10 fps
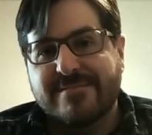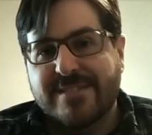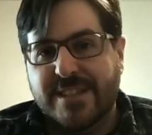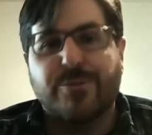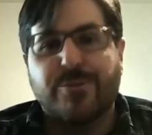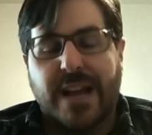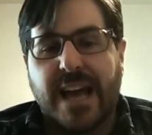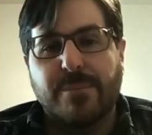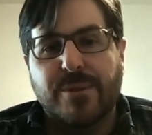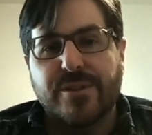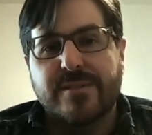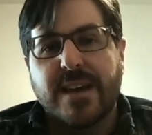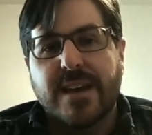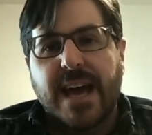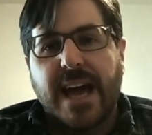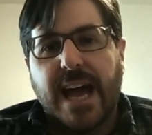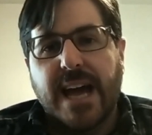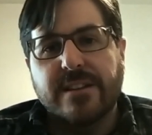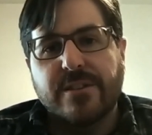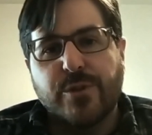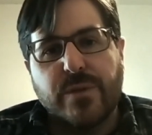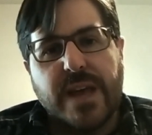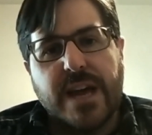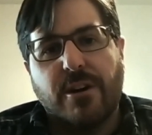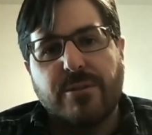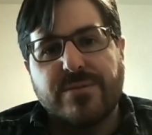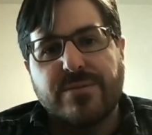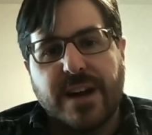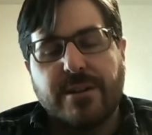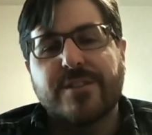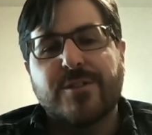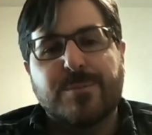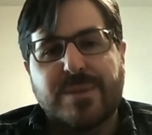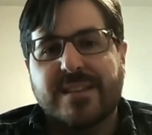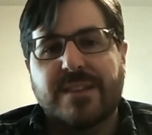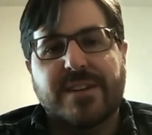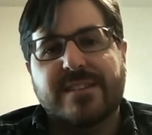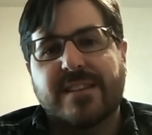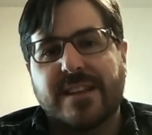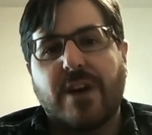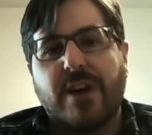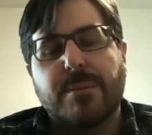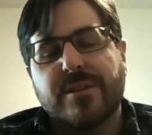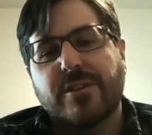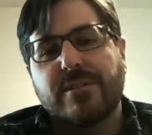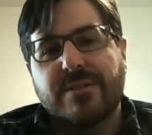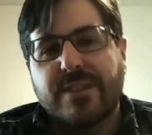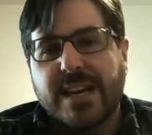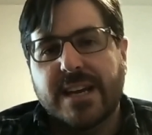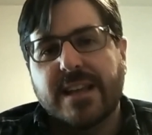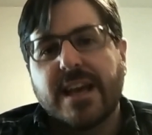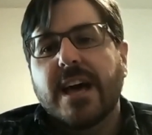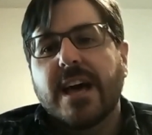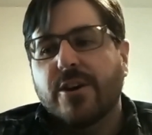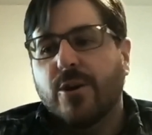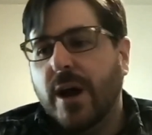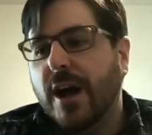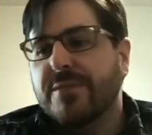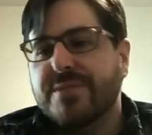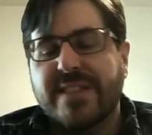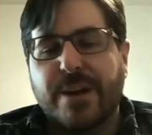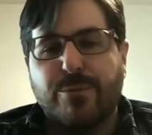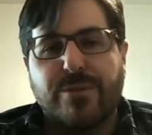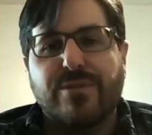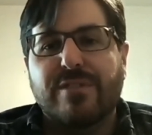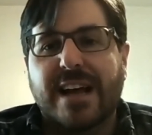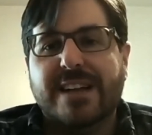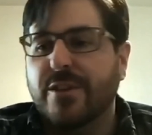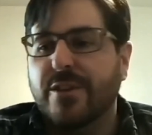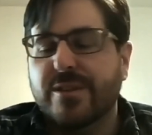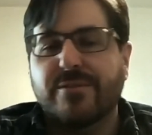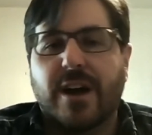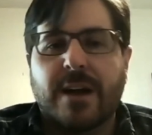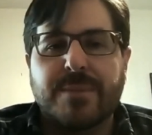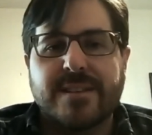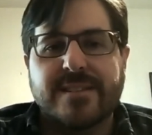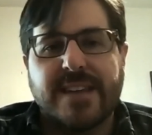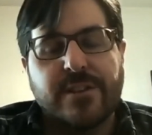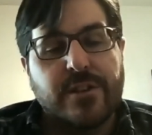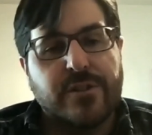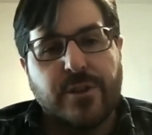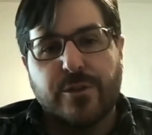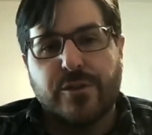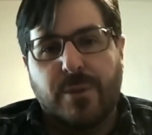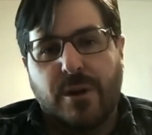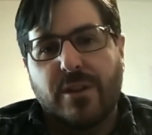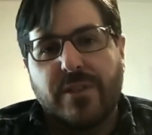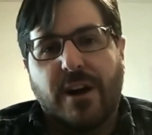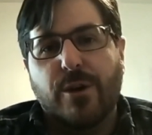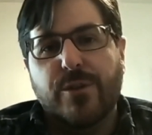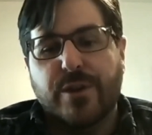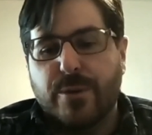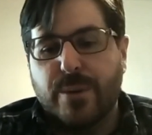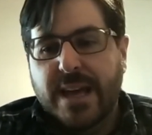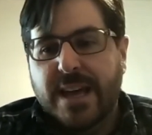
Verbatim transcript: different animals. And so they are very specific to the environments they're living in. Quite often they reflect those environments. And since they're small, they also